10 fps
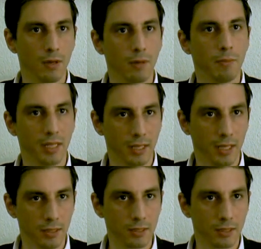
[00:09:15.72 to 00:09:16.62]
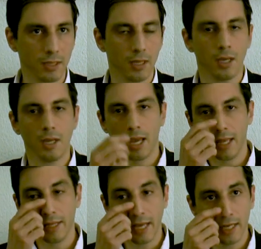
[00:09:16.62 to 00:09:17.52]
uh, mandate.
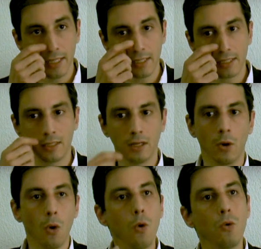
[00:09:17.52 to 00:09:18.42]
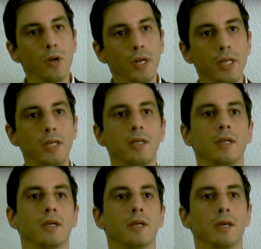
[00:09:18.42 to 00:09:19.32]
And that is the
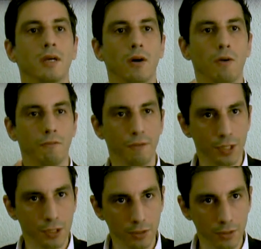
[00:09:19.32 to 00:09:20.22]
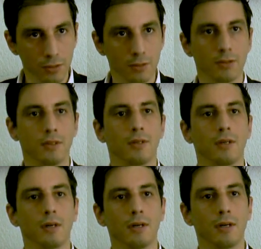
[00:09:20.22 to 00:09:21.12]
only official
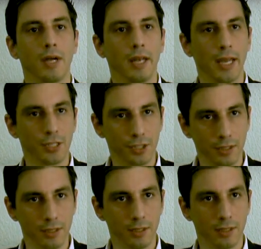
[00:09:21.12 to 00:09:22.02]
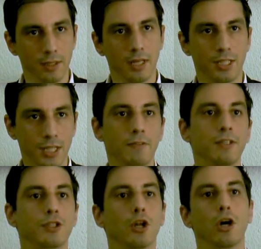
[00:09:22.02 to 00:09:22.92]
uh, election that
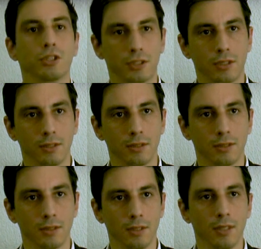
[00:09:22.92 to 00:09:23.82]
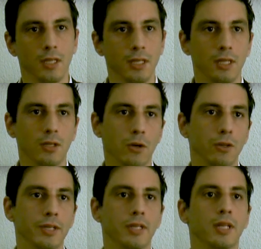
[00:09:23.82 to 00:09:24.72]
Chavez lost. He
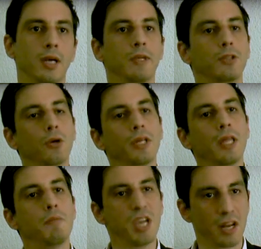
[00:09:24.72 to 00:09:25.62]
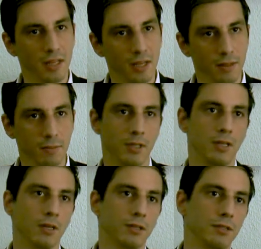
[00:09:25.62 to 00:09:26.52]
called it La Victoria de Mierda.
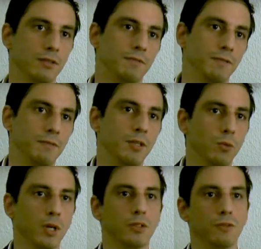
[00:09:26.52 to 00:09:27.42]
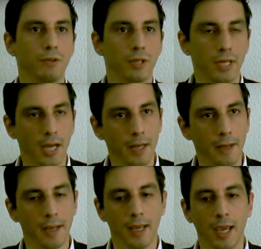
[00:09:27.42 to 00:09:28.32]
He lost uh, 51 to
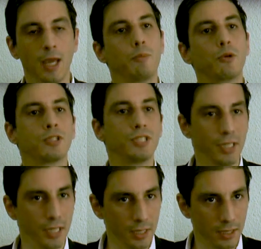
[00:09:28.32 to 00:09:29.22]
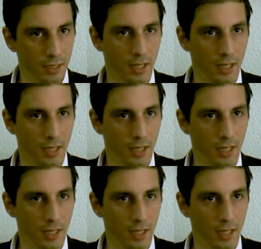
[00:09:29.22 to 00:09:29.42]
49 and proceeded,